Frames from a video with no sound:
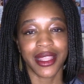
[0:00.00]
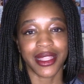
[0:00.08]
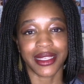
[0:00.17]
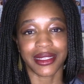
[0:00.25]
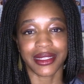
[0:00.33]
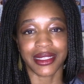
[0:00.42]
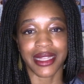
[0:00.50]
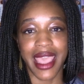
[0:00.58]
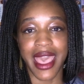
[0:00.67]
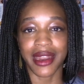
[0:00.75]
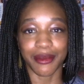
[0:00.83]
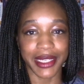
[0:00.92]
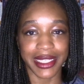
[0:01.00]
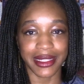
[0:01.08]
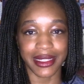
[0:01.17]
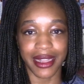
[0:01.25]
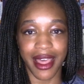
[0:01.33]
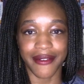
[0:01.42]
This is an enemies
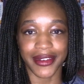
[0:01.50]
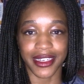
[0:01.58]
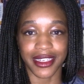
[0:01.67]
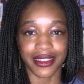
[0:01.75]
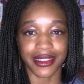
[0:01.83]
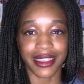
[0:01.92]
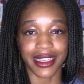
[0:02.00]
to lovers.